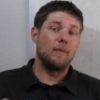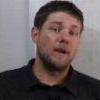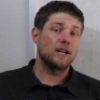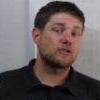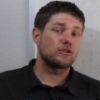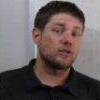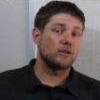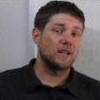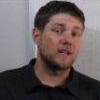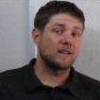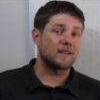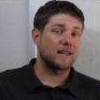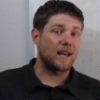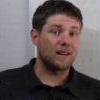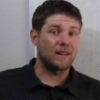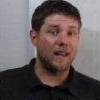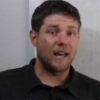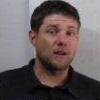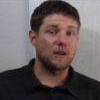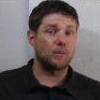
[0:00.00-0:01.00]
Make sure to hit
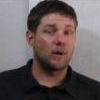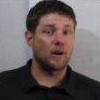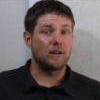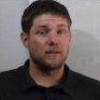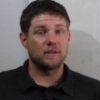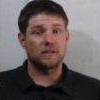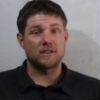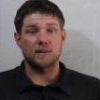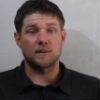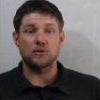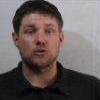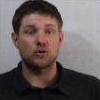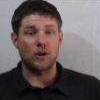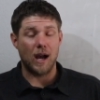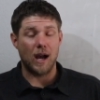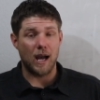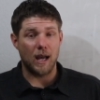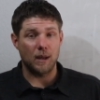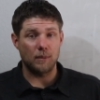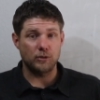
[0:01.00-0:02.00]
that like button,
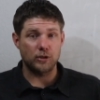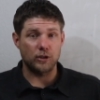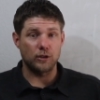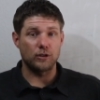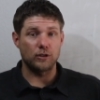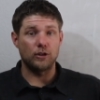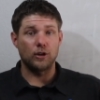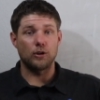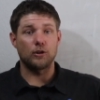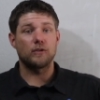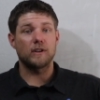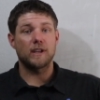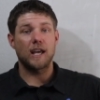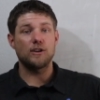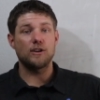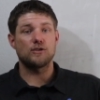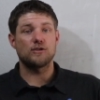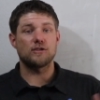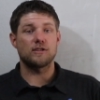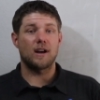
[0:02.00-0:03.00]
subscribe, turn
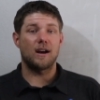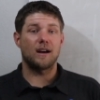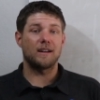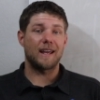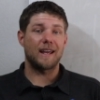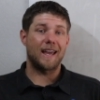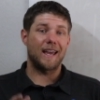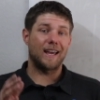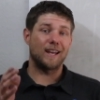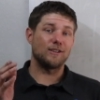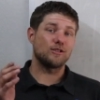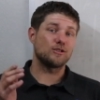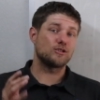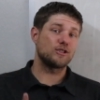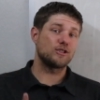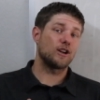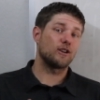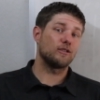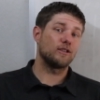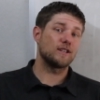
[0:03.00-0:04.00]
notifications on, and
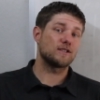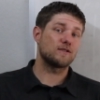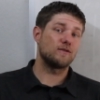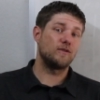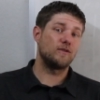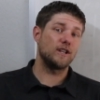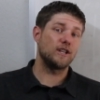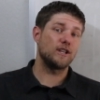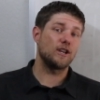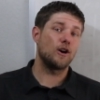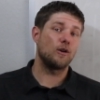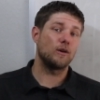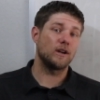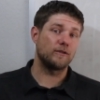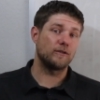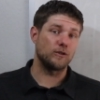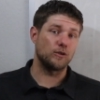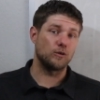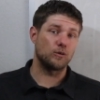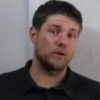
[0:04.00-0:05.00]
share this video
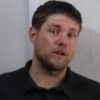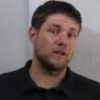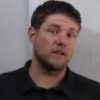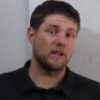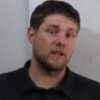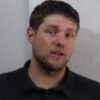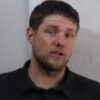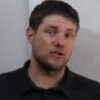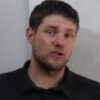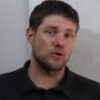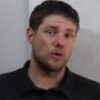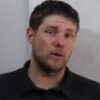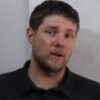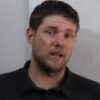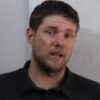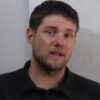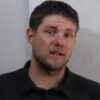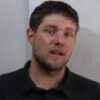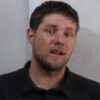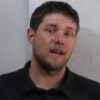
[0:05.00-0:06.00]
if you really
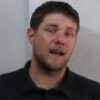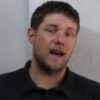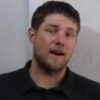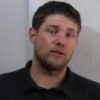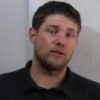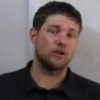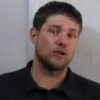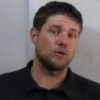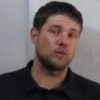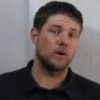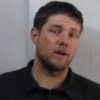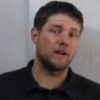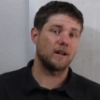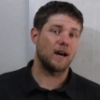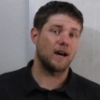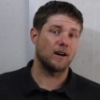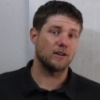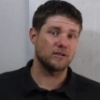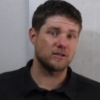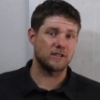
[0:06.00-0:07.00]
enjoyed it. Have a good one.
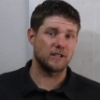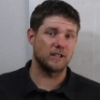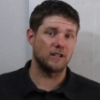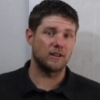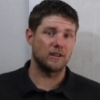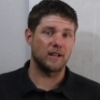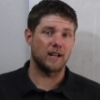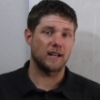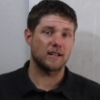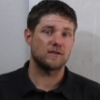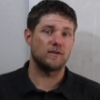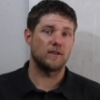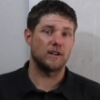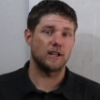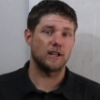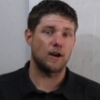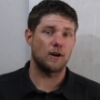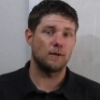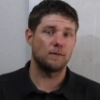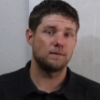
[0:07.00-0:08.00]
I'll see you in the next
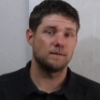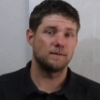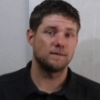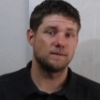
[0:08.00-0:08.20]
video.